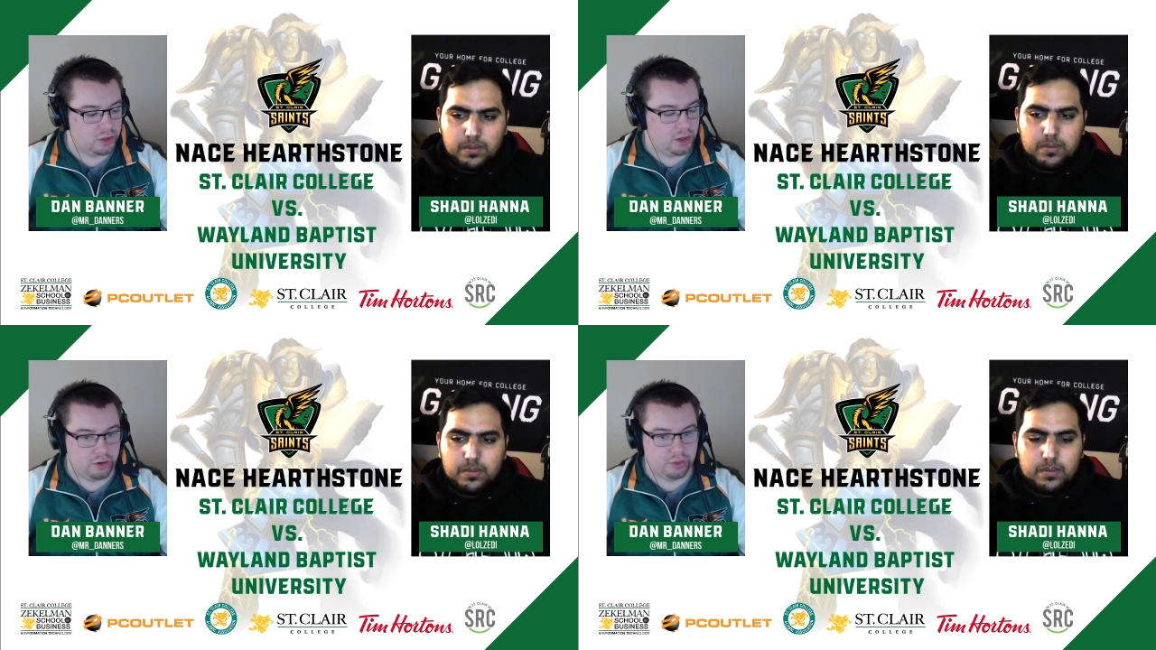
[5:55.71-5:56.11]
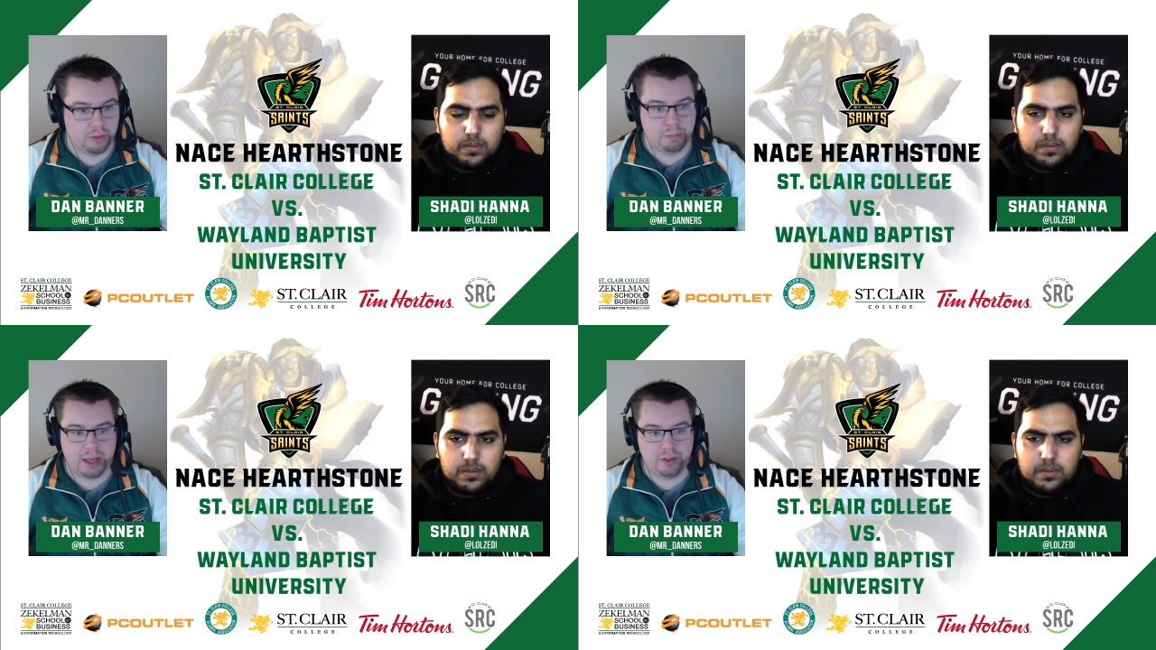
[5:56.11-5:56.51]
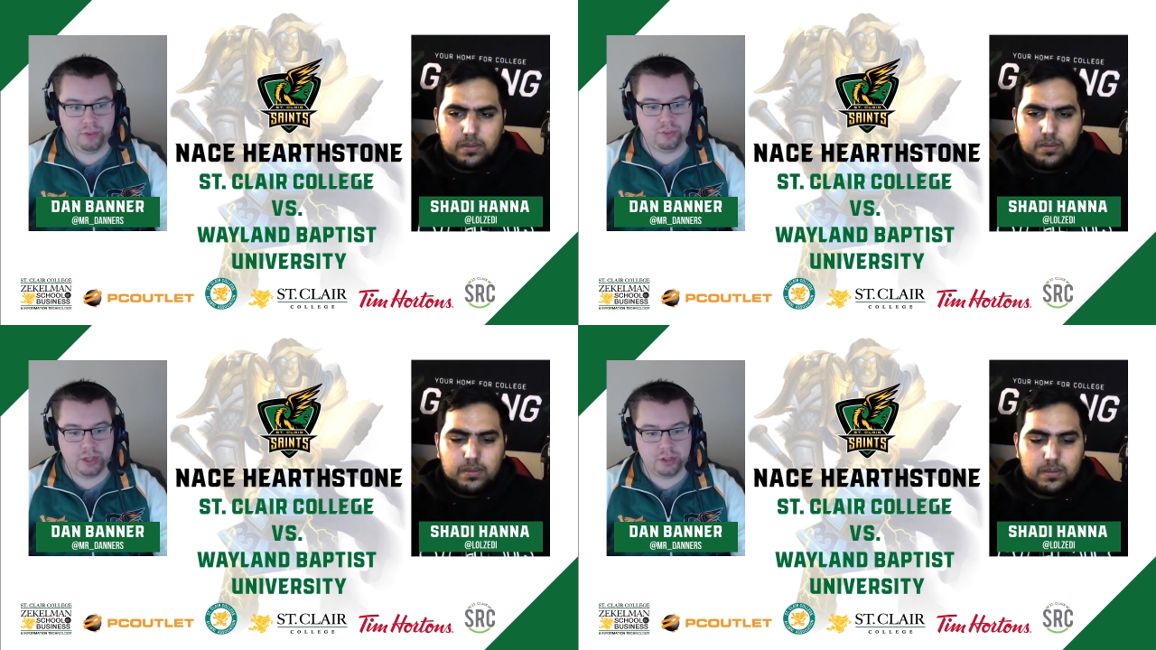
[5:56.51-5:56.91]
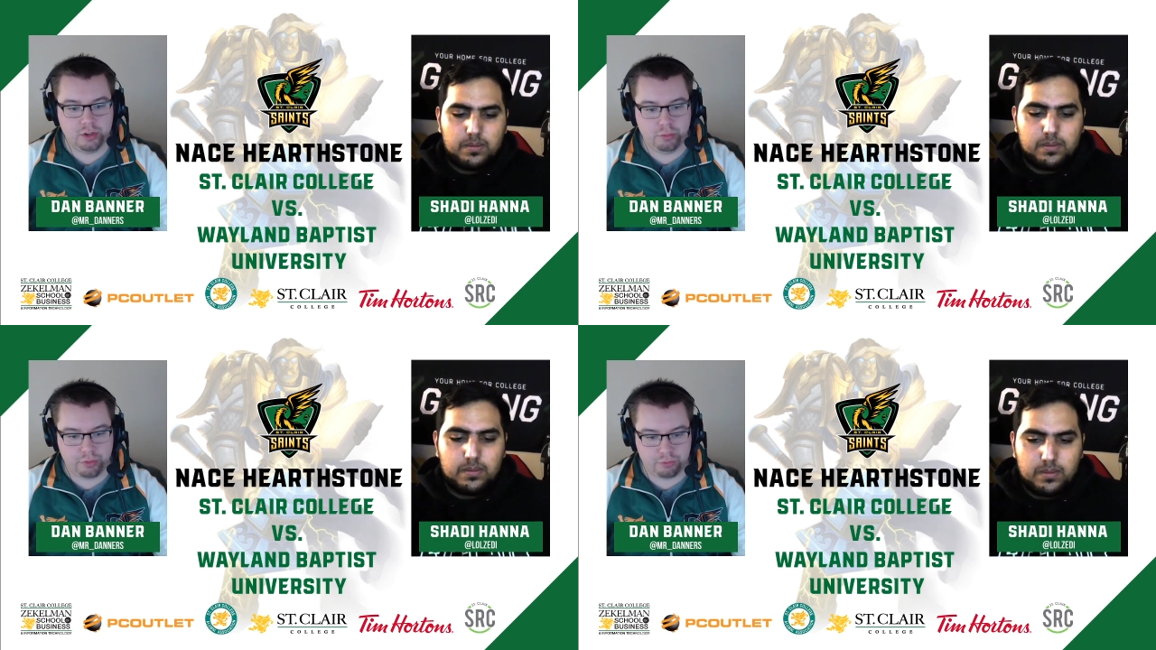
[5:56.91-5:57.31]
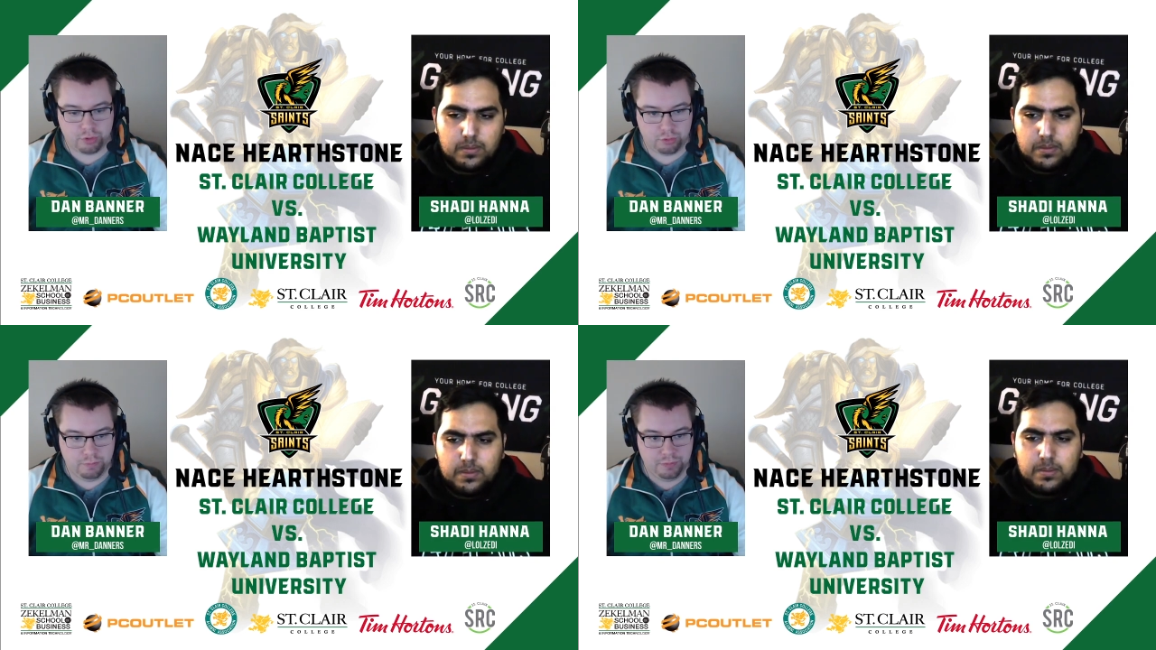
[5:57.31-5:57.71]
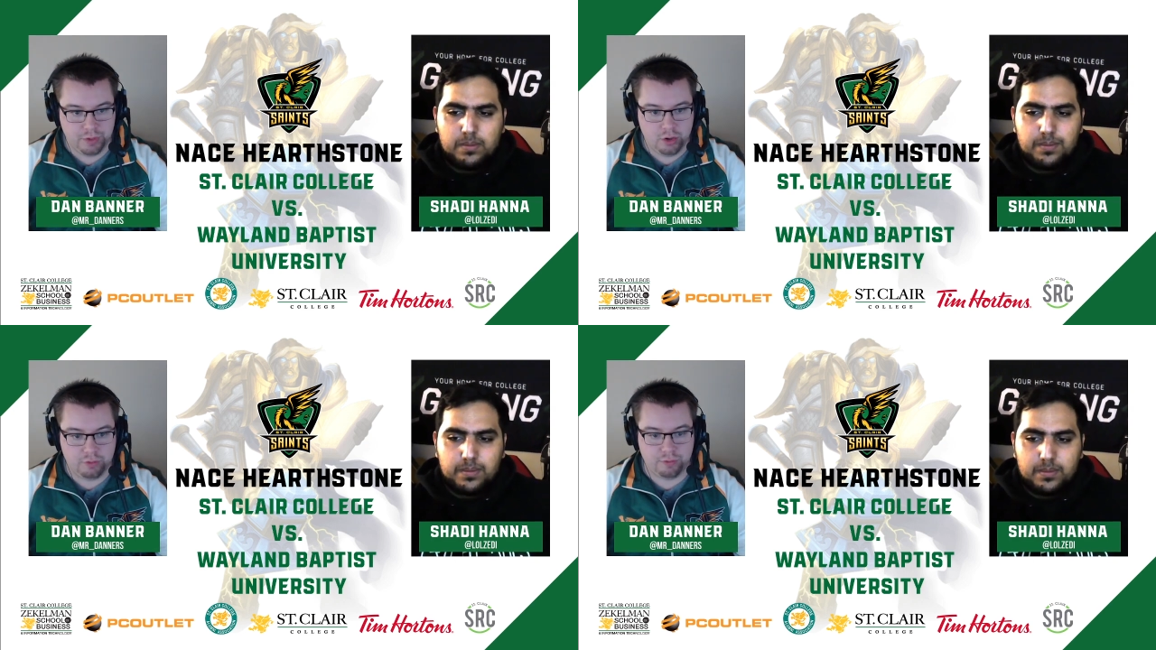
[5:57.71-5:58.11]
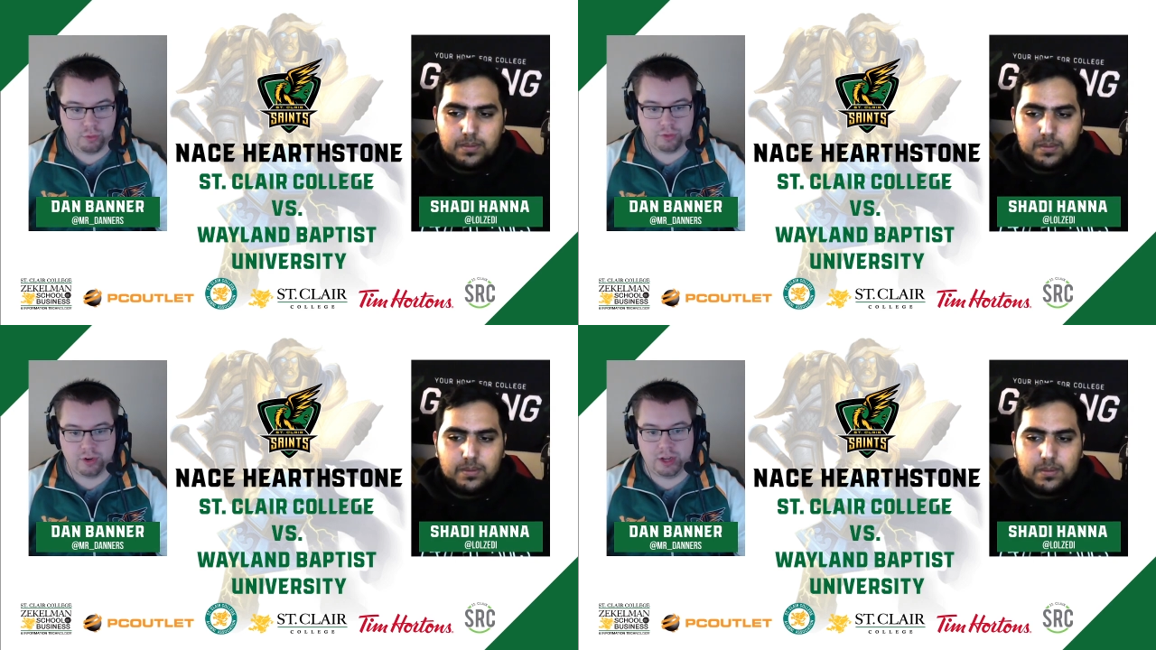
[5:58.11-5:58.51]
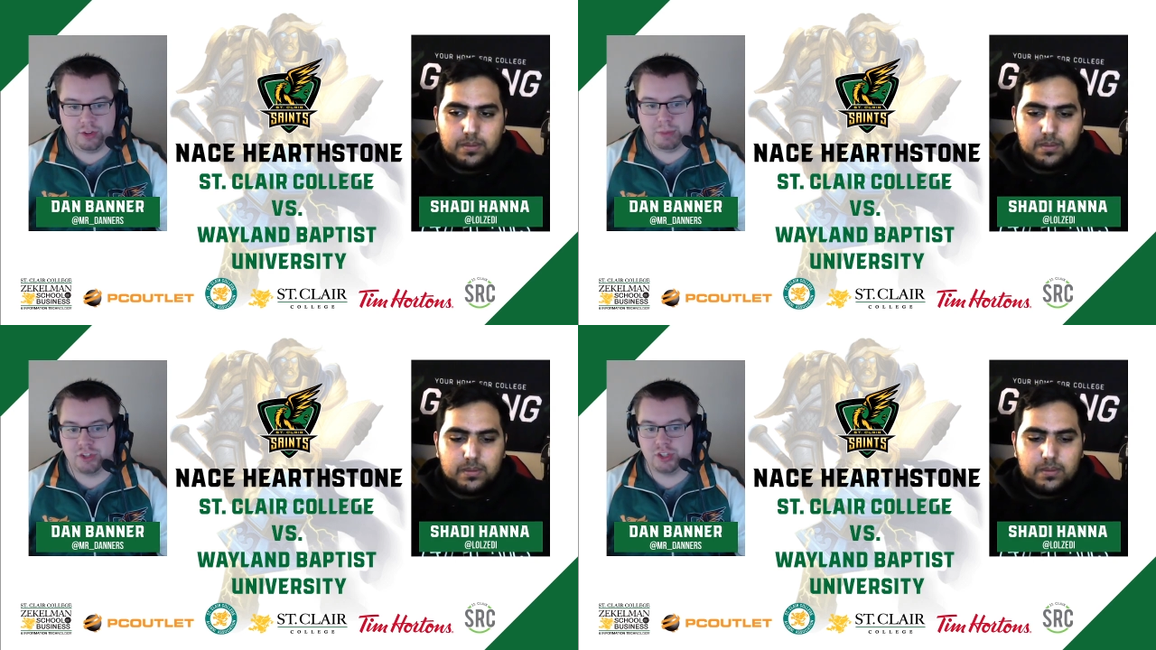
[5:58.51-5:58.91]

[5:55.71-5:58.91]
Speaker 1: The bans did go through for tonight's matchup.